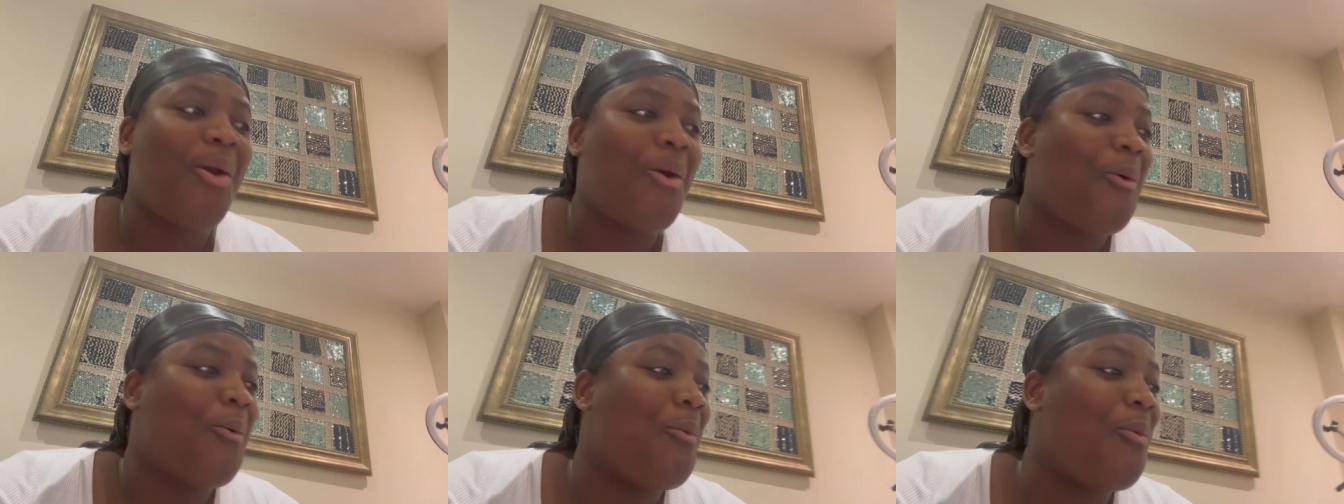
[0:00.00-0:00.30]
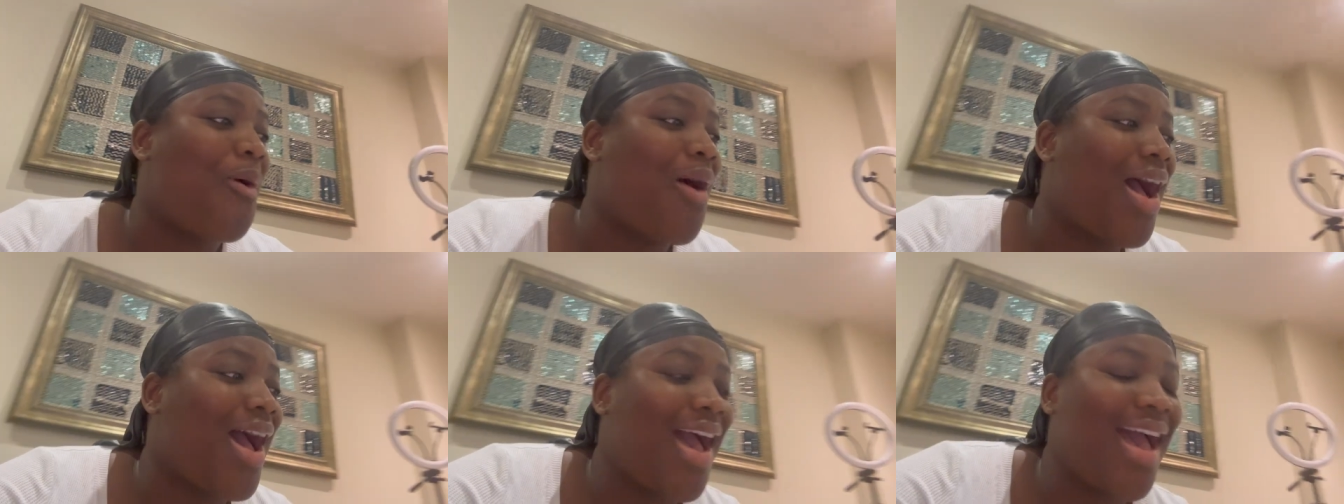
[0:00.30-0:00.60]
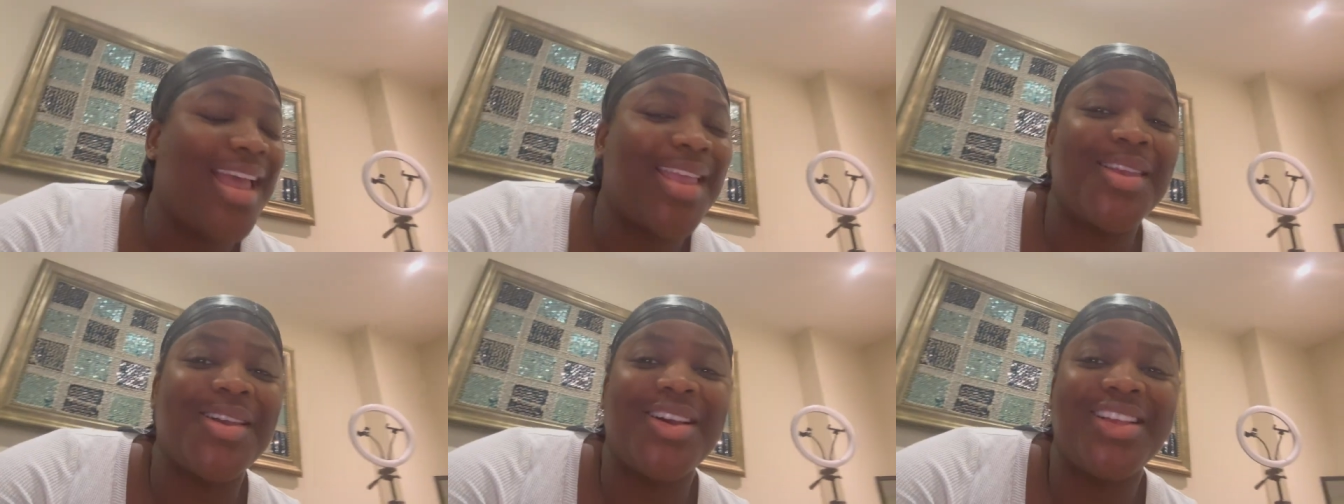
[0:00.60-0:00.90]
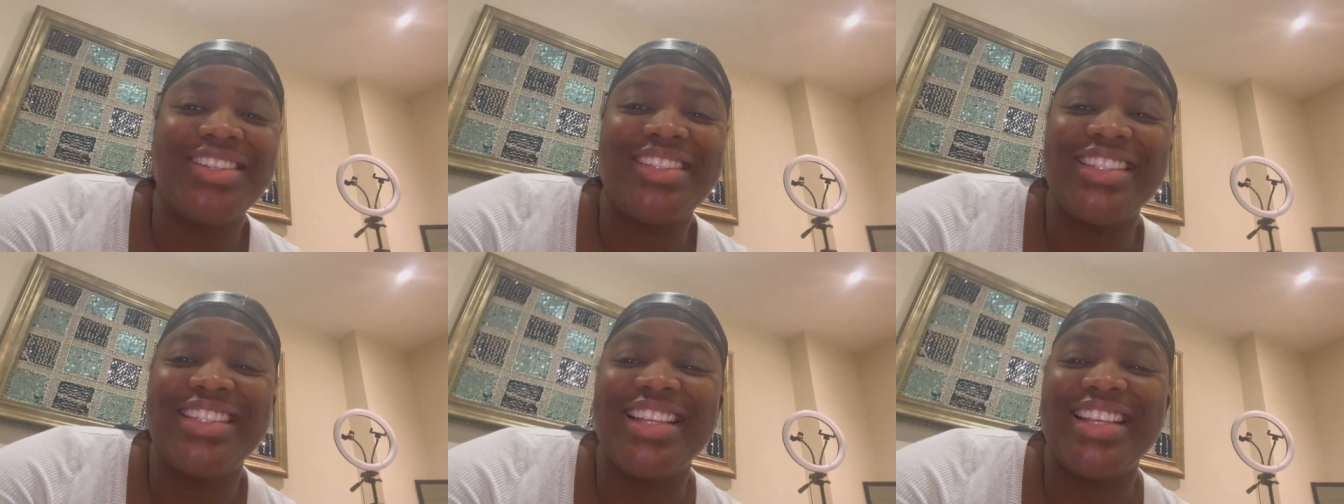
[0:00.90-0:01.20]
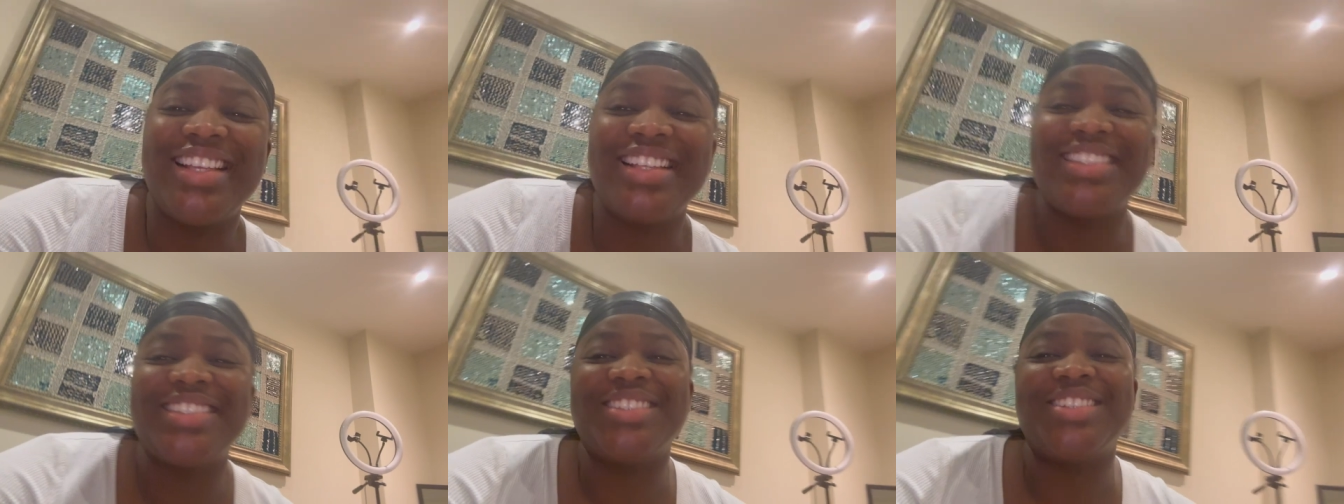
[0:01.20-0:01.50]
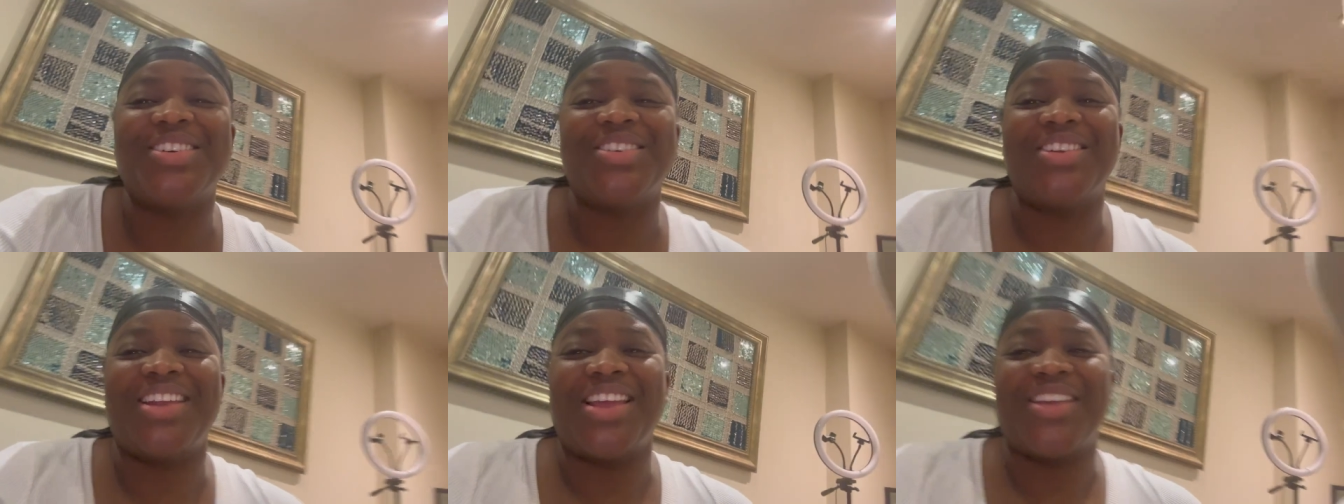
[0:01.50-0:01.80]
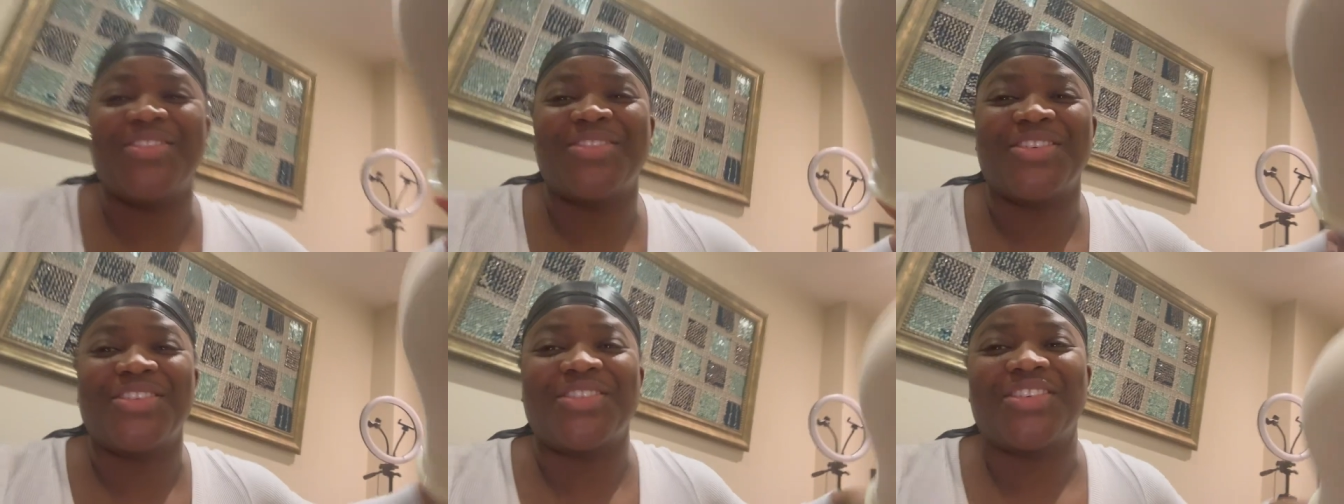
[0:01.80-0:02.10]
Why? Y'all see this? No, like
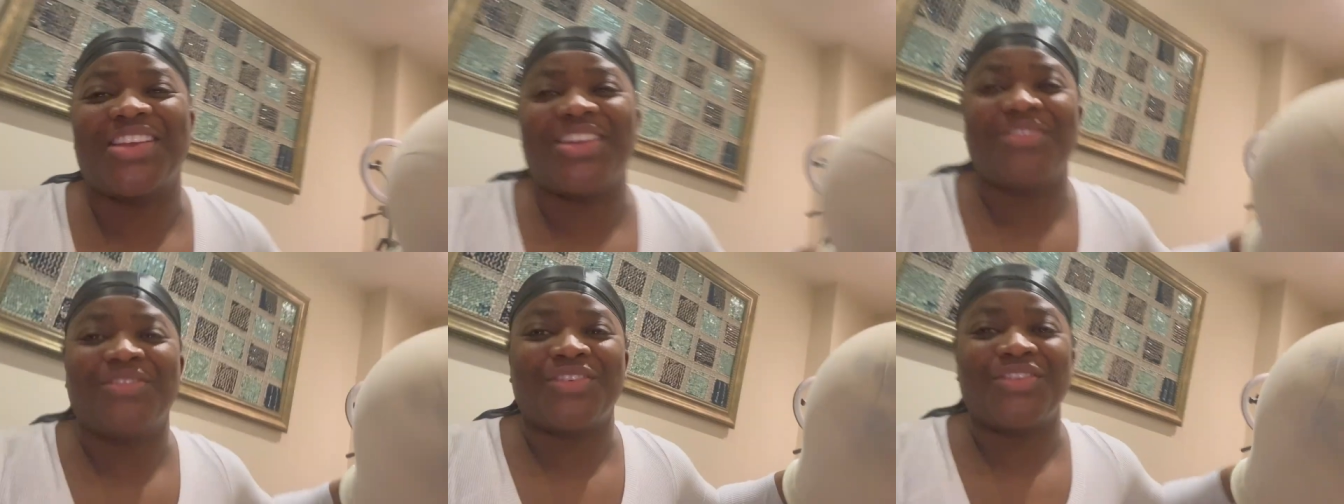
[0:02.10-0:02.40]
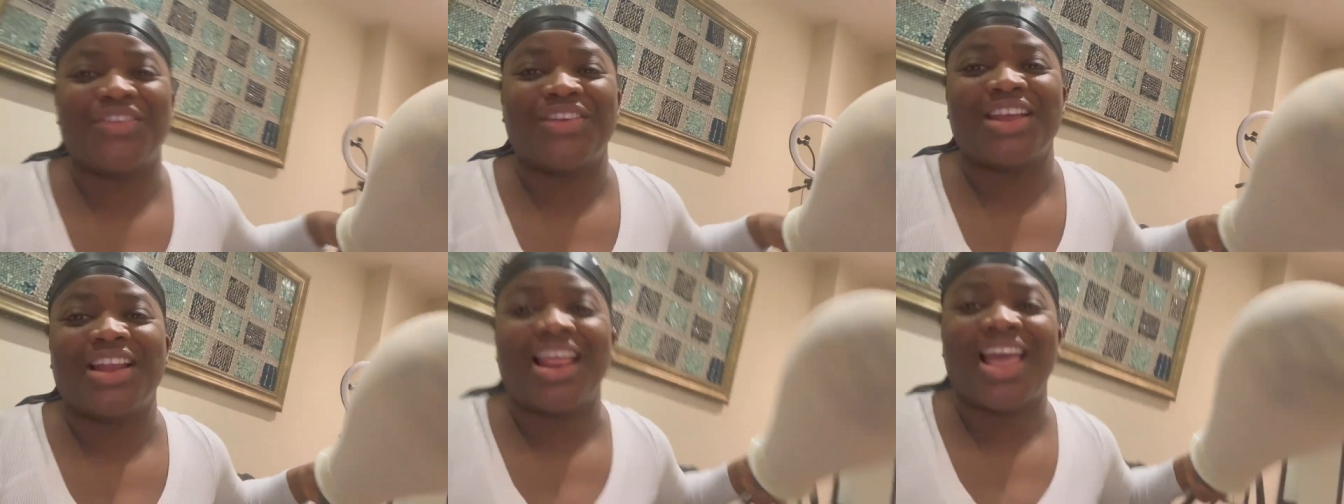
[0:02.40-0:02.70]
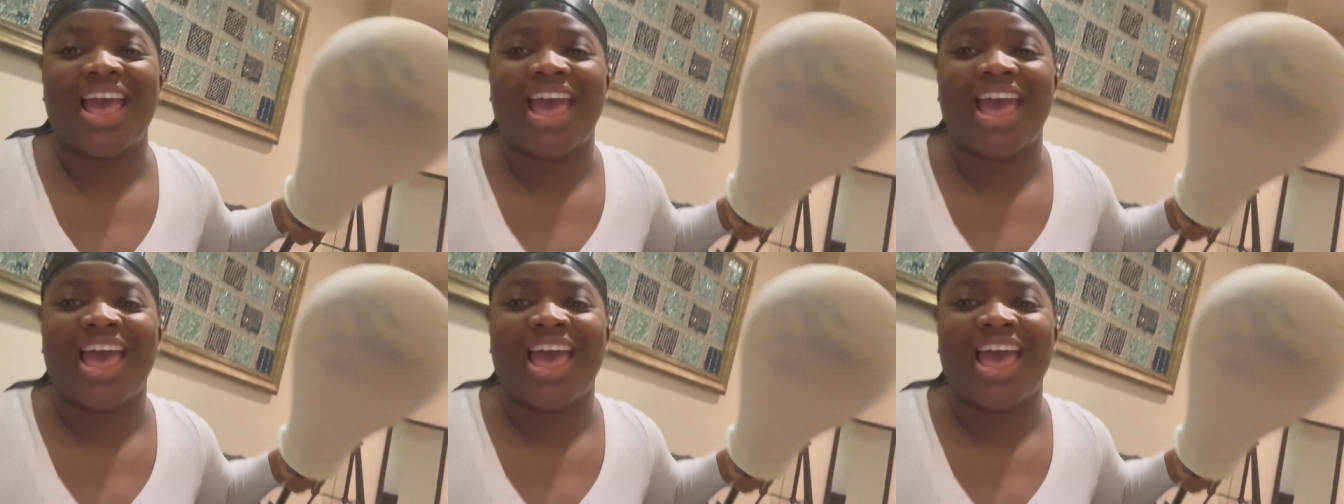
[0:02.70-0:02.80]
for real, for real.